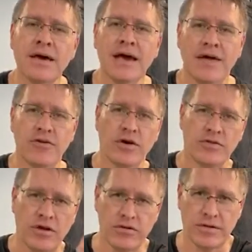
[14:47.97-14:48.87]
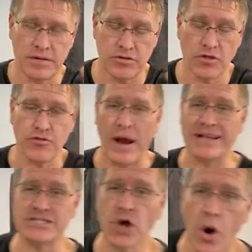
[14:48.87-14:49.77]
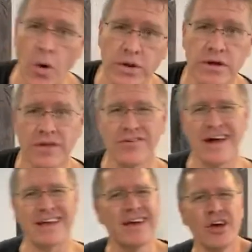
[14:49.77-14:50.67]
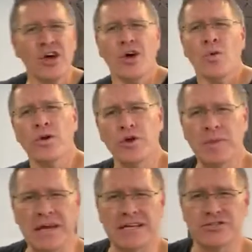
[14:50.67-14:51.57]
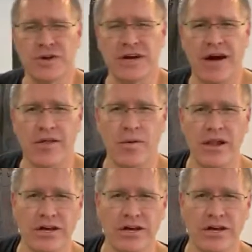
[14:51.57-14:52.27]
and they're, they're, the thread is gold, and they're like, what do you mean, get your ego out of the way?